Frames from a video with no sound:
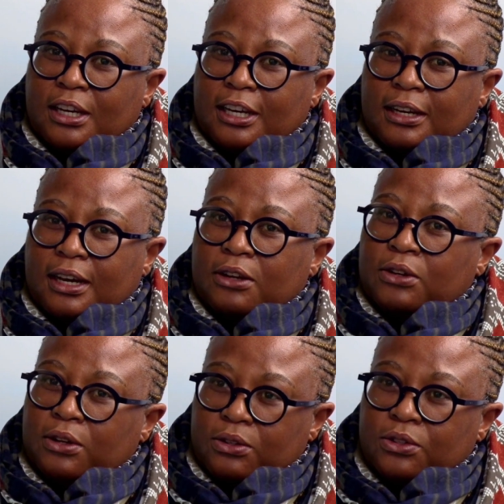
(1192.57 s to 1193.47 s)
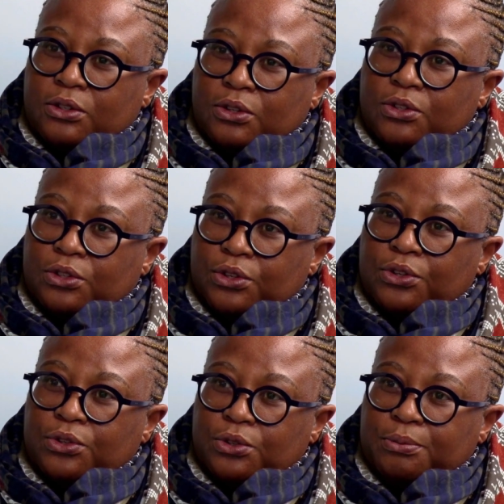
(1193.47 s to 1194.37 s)
outlook to
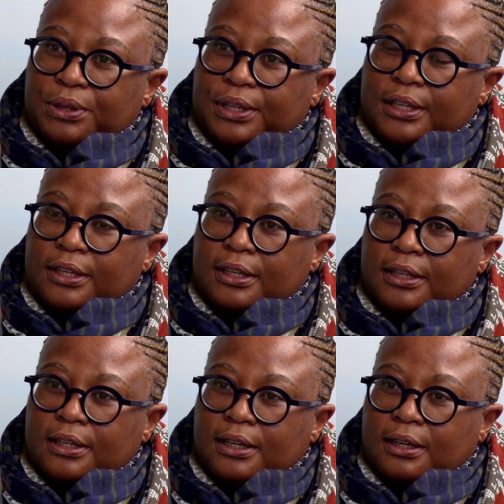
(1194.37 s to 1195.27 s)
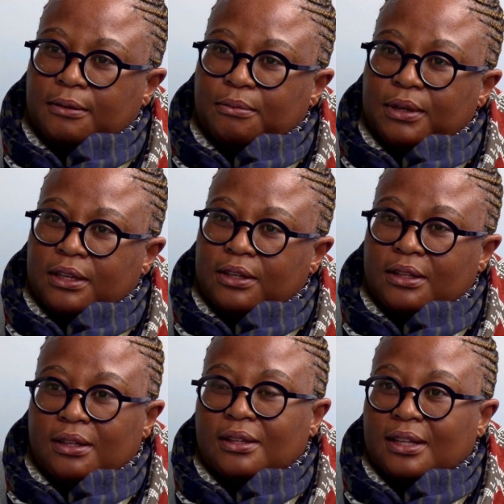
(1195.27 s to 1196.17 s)
continue to be
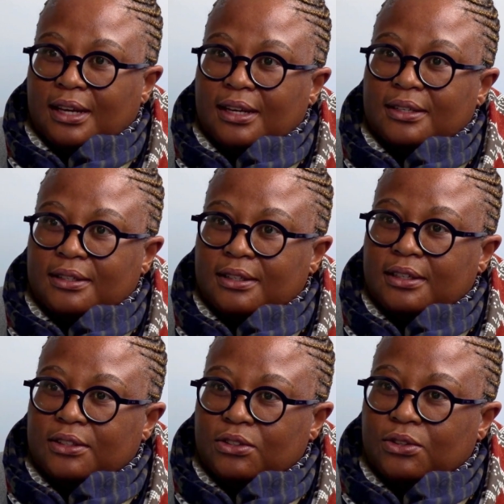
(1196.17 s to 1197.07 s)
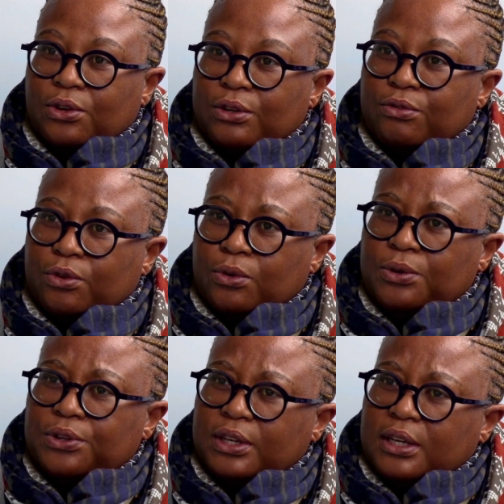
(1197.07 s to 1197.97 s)
in the high teens going forward.